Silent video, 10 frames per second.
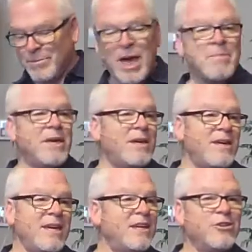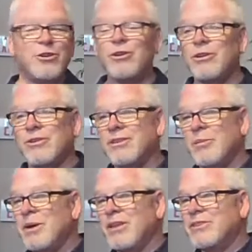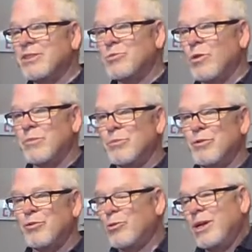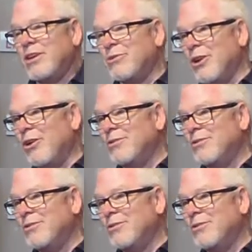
Maybe he had heard about this woman before, we don't know.